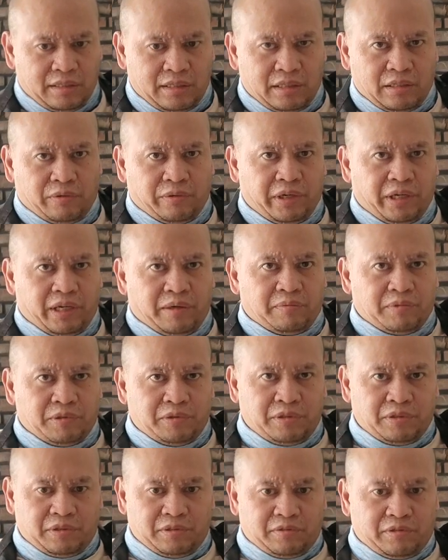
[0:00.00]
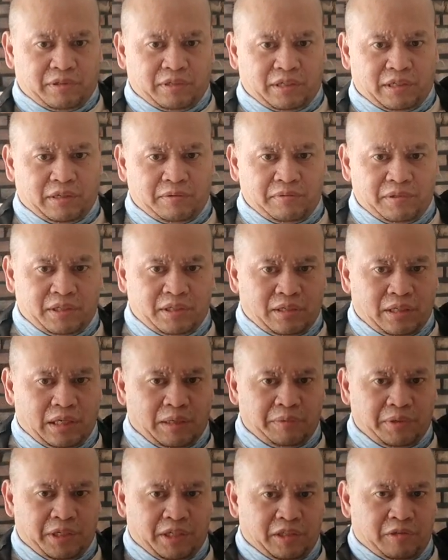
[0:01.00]
The way I'm doing it right now, I'm just
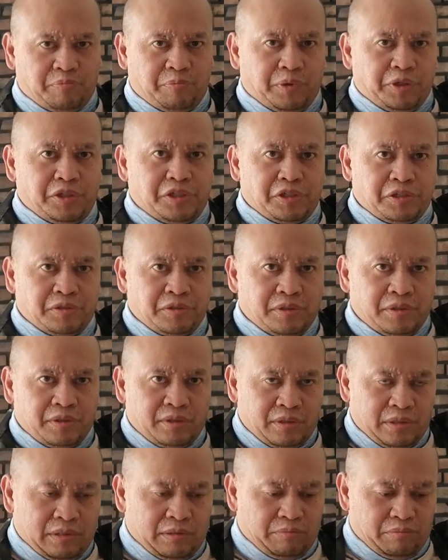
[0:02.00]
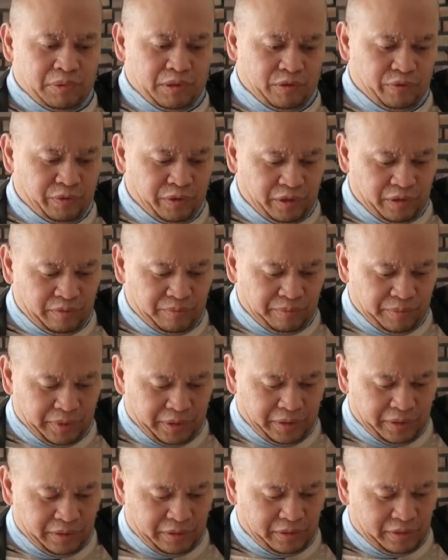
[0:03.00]
having it pinched between
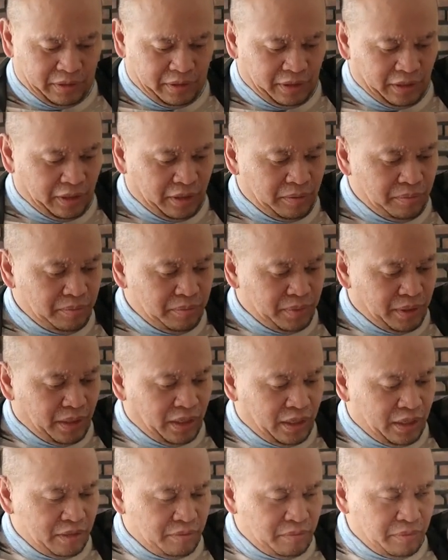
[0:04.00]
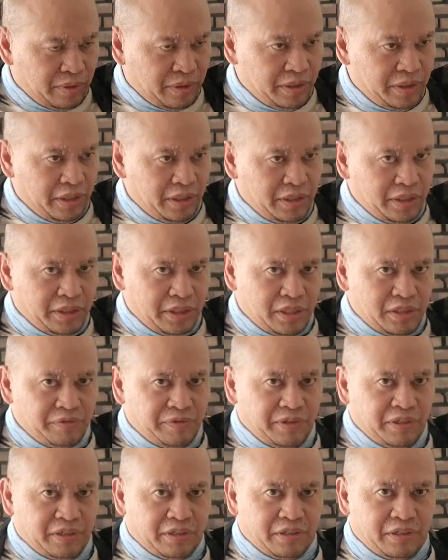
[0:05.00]
my thumb and my index
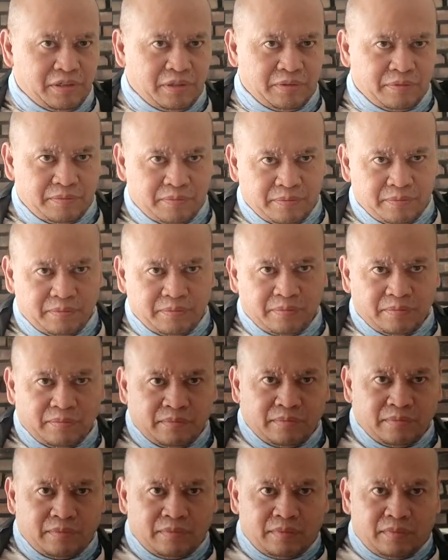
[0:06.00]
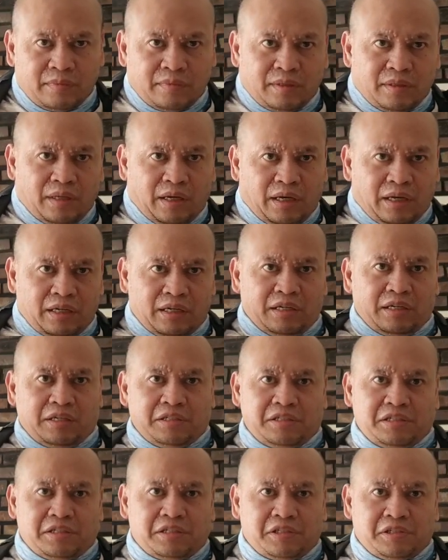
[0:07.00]
finger, and then
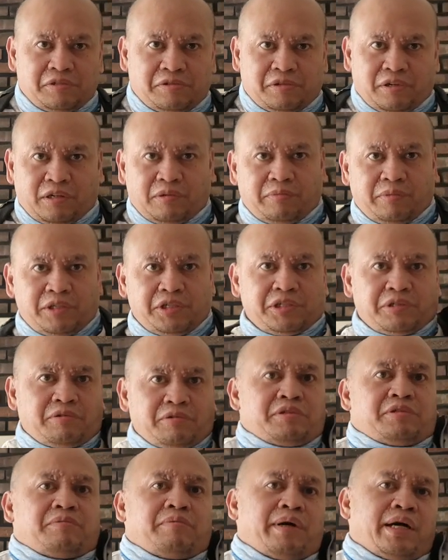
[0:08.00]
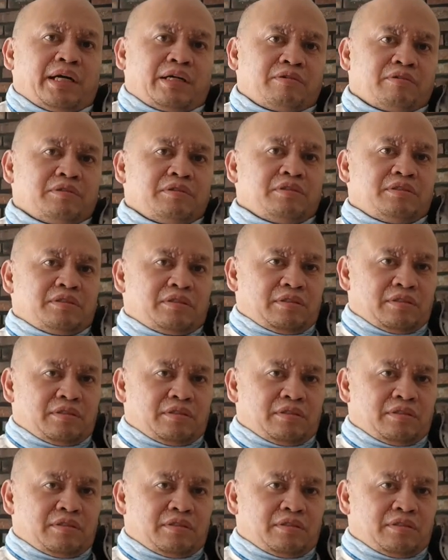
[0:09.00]
just shrug my shoulder backwards.